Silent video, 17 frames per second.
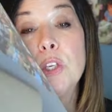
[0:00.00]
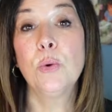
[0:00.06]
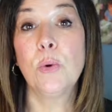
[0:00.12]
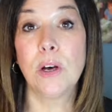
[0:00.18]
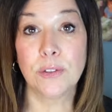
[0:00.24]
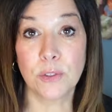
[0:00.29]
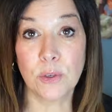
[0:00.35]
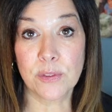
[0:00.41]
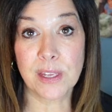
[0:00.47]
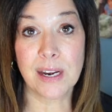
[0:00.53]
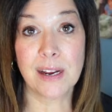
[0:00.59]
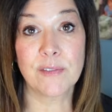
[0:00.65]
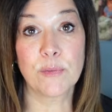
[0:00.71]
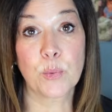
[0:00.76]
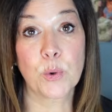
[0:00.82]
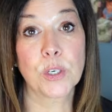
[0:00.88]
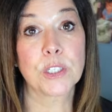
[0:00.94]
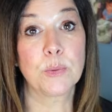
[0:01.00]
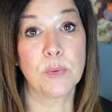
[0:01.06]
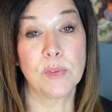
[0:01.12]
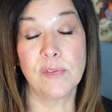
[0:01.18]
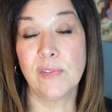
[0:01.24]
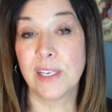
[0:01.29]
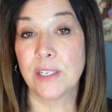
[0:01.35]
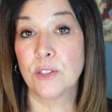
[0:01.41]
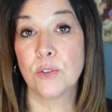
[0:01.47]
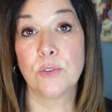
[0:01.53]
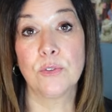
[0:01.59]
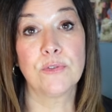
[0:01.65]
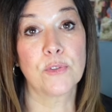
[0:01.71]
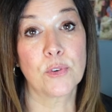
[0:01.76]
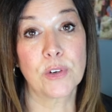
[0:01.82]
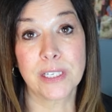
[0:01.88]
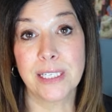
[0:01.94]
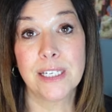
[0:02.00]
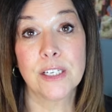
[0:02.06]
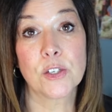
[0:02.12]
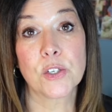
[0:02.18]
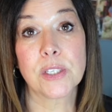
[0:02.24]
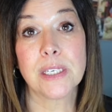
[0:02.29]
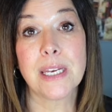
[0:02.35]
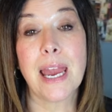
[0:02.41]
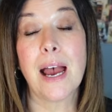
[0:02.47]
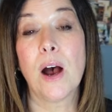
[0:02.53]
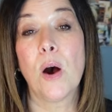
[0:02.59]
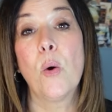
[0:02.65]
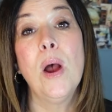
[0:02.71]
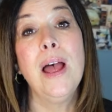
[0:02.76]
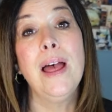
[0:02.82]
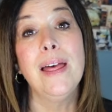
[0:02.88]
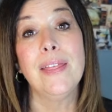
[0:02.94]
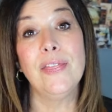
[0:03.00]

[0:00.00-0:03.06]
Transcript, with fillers: You all know that I've worked with Vendoo for years now.